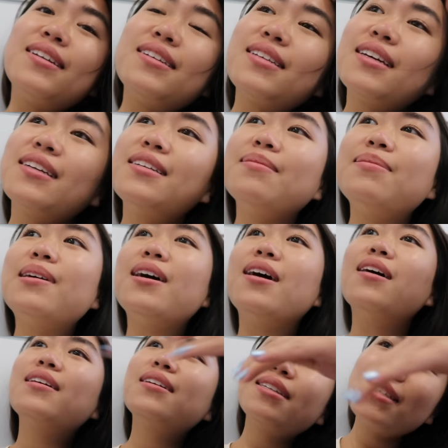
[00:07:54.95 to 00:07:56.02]
just like to put
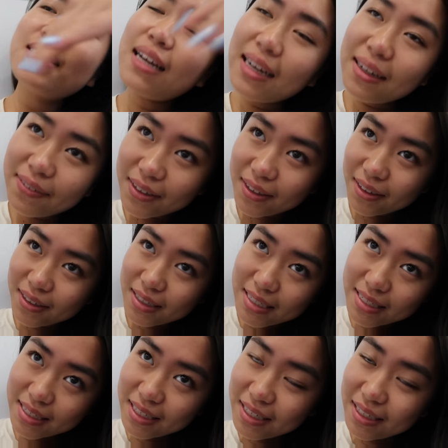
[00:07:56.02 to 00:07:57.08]
all their stuff on all their
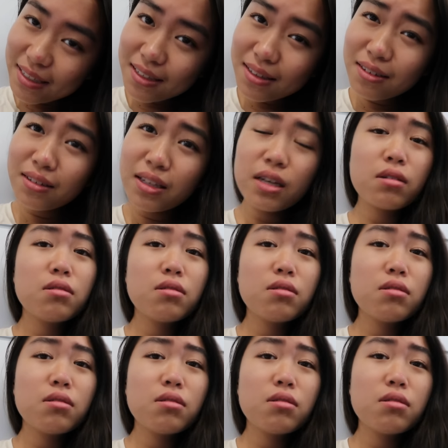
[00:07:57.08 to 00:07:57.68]
seats and they're like,